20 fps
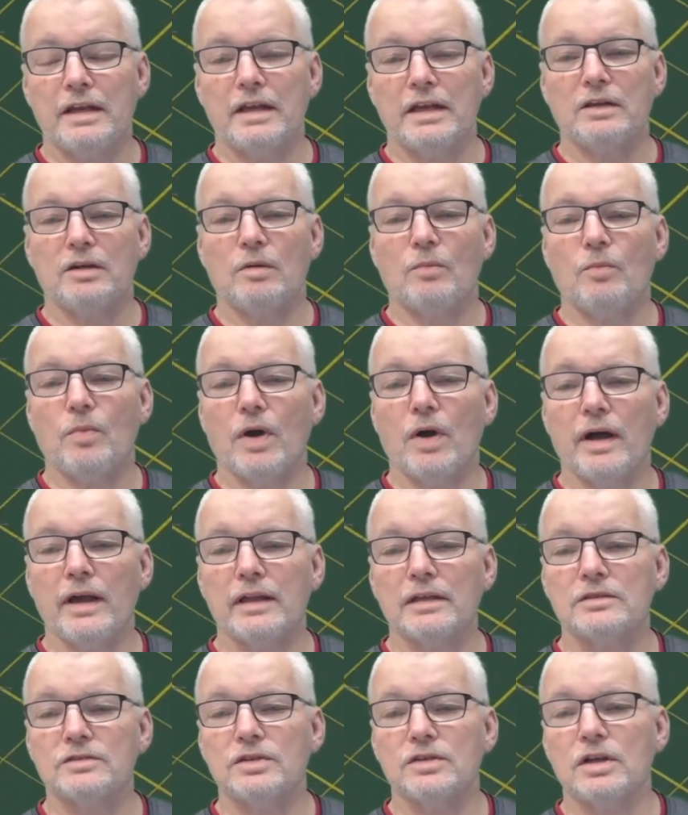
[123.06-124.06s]
it
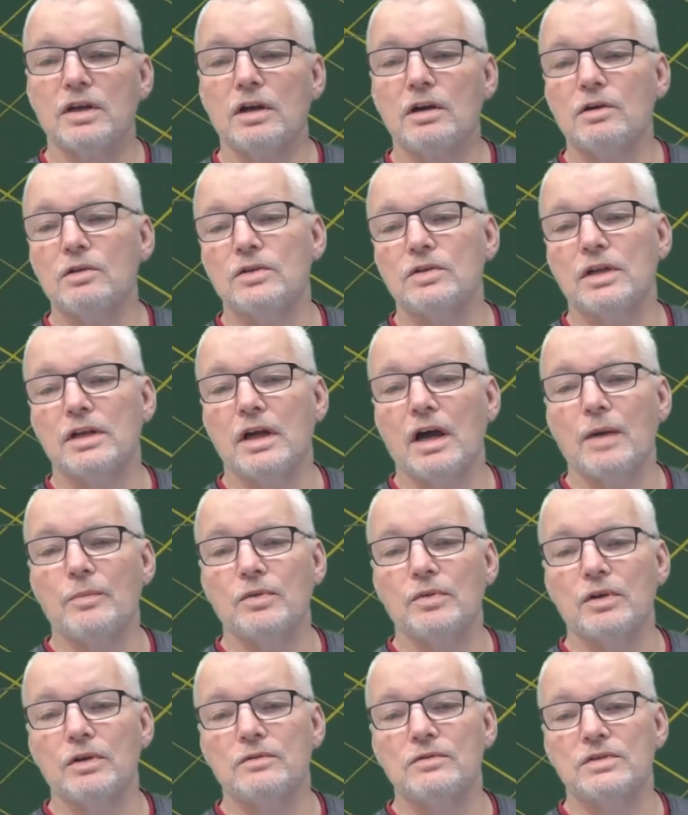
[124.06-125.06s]
compiles the code and
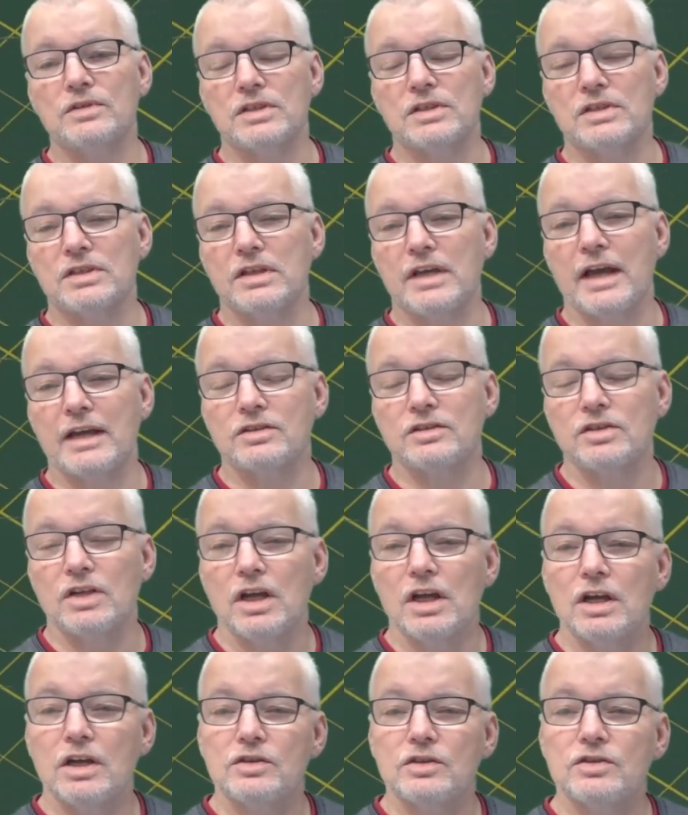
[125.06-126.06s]
uploads the sketch
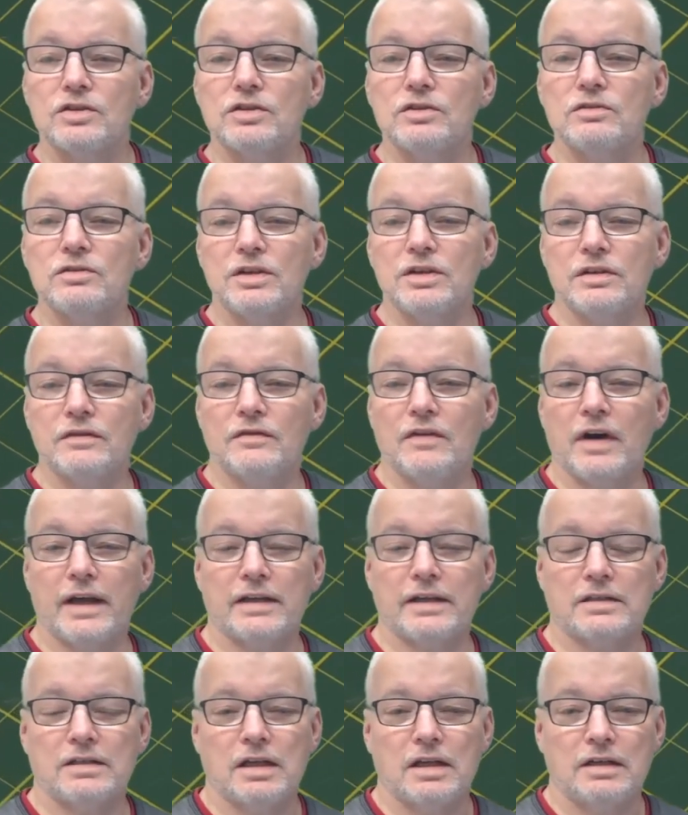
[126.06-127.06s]
to the
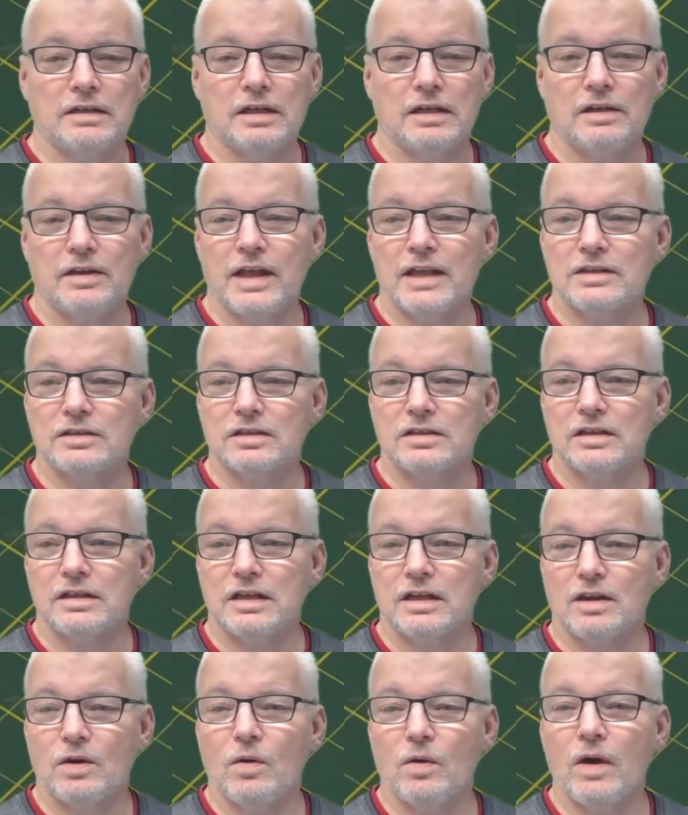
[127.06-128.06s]
device. Now that's
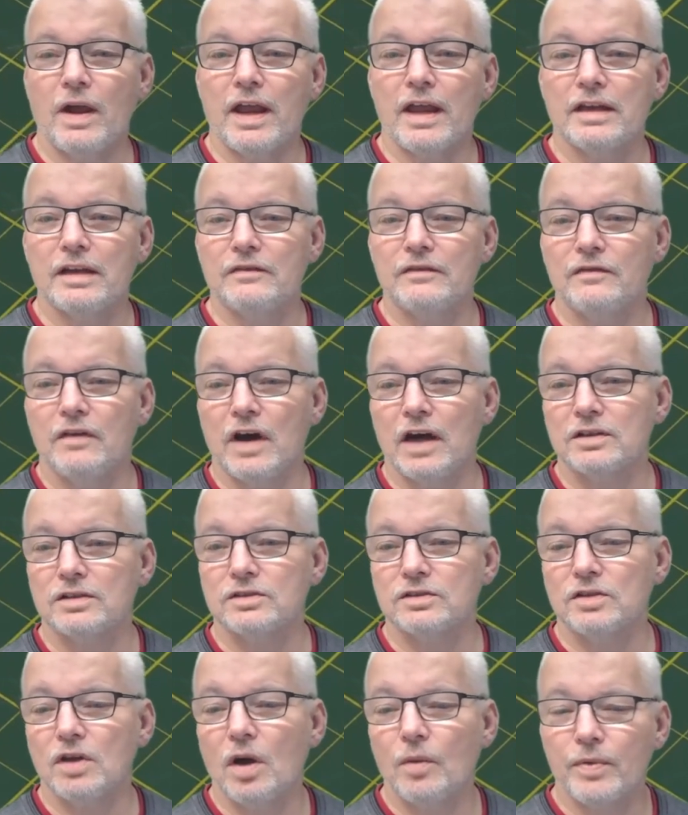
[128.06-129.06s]
quite an
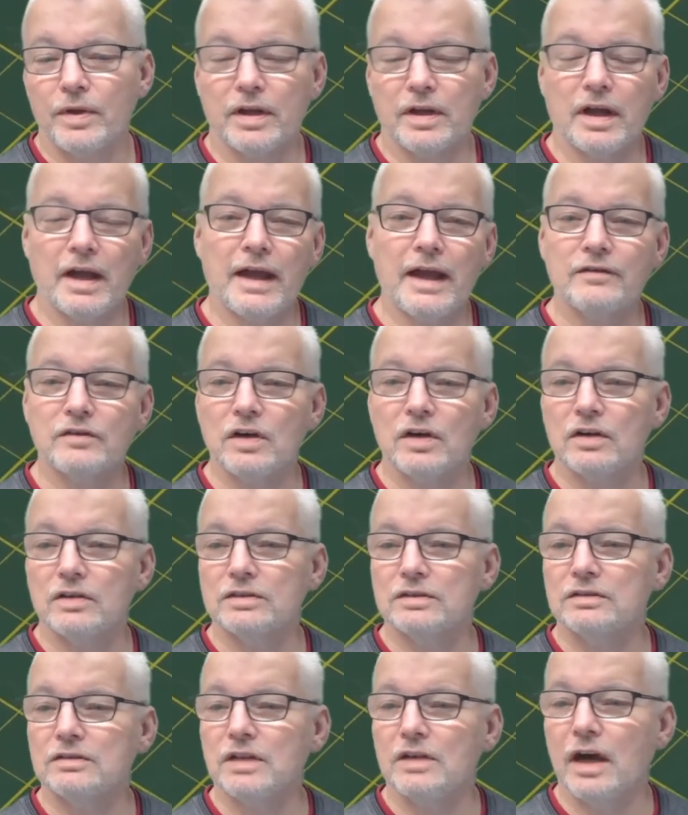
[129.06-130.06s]
advanced topic. I have
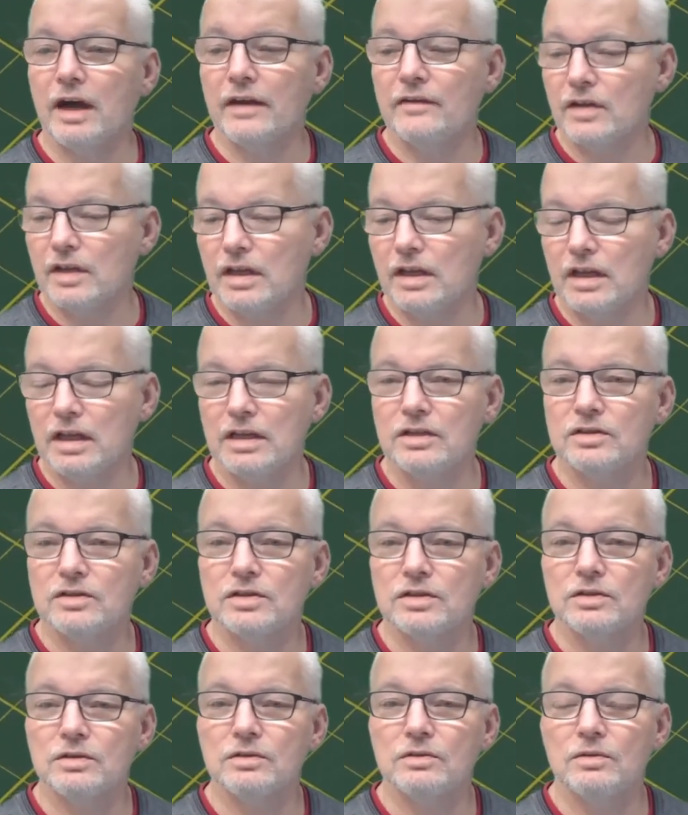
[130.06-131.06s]
gone diving
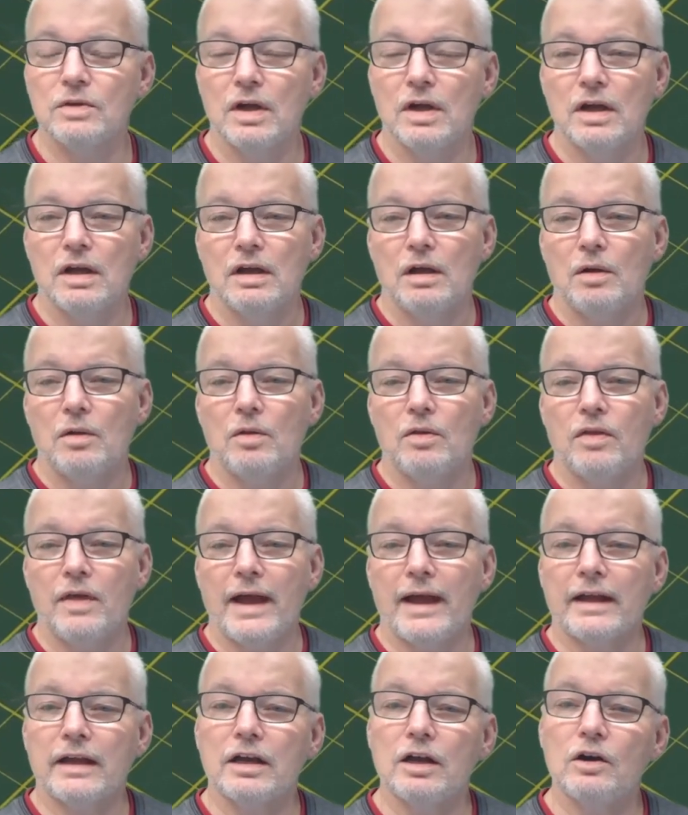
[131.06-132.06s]
into
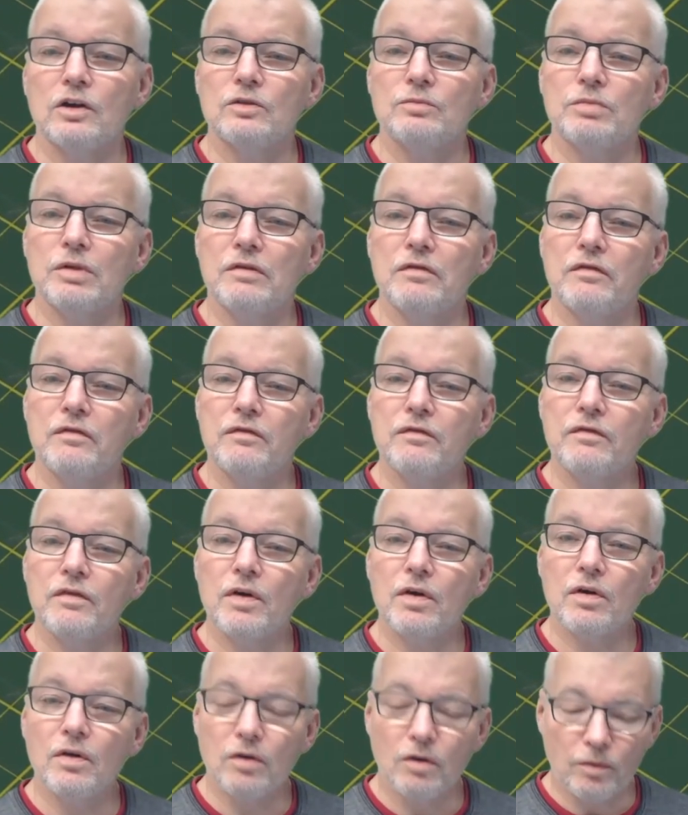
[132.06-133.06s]
that code
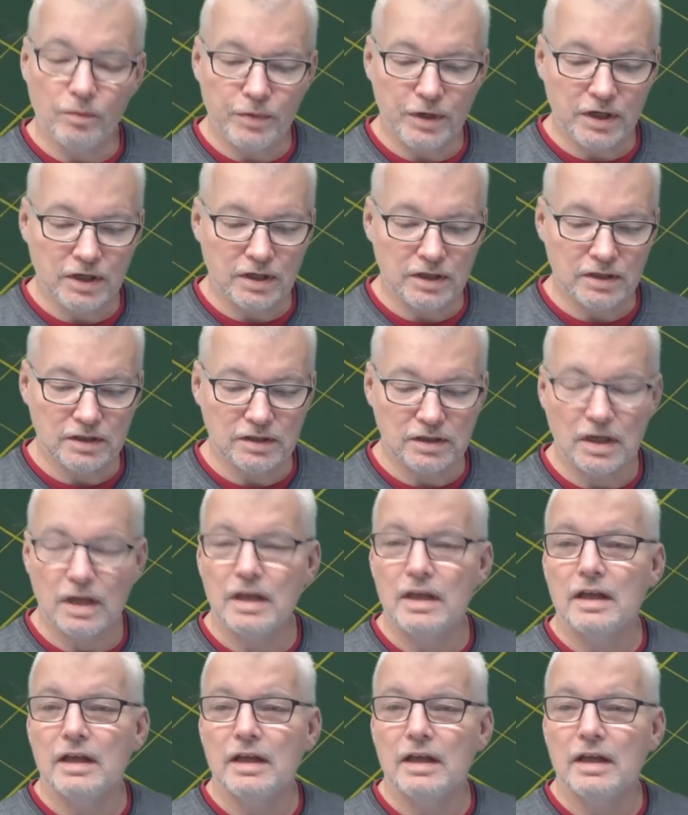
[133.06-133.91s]
before because